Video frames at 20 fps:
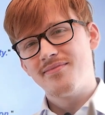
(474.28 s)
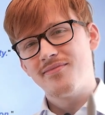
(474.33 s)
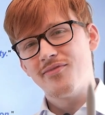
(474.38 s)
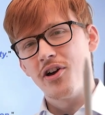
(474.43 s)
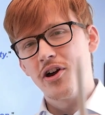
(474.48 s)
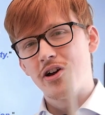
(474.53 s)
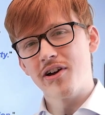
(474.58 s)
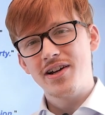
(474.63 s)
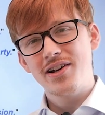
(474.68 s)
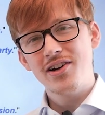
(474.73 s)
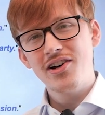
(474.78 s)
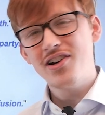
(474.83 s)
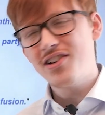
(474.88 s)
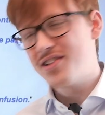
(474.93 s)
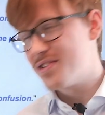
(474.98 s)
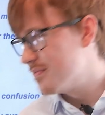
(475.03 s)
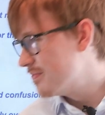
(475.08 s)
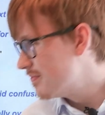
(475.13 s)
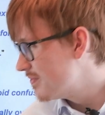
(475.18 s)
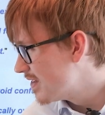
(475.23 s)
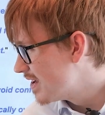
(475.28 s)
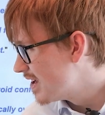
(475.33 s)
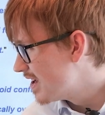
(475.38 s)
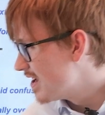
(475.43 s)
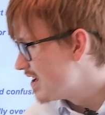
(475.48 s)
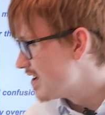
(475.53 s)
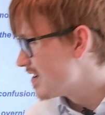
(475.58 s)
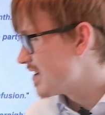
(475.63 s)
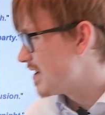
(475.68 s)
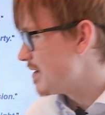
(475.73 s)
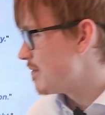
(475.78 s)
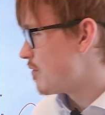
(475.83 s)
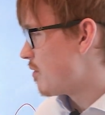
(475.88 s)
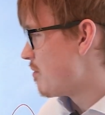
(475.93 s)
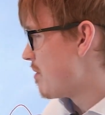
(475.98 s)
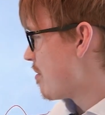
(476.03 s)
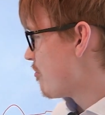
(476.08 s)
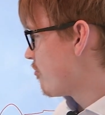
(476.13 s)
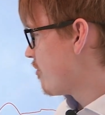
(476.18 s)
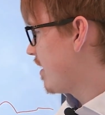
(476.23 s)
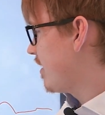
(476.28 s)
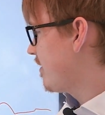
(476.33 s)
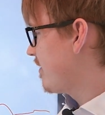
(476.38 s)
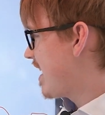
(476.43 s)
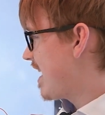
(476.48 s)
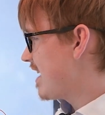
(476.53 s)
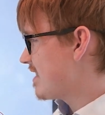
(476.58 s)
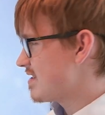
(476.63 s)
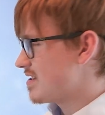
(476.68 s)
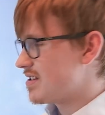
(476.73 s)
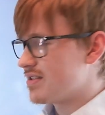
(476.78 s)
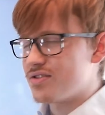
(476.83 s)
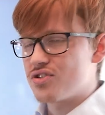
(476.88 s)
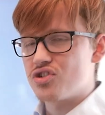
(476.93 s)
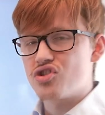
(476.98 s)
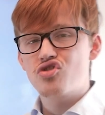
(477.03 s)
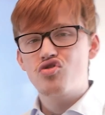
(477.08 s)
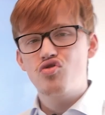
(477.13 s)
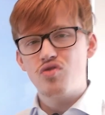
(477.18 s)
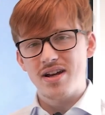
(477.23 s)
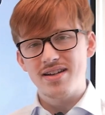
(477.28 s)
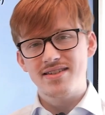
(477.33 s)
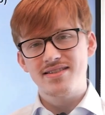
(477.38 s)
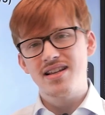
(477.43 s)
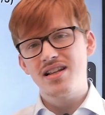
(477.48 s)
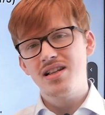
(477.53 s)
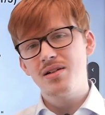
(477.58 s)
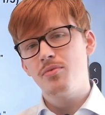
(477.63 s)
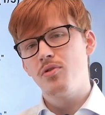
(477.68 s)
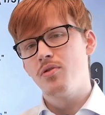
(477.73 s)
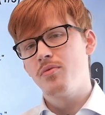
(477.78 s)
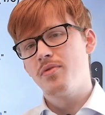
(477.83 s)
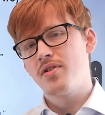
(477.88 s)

Very good. Keep remembering that stress syllable,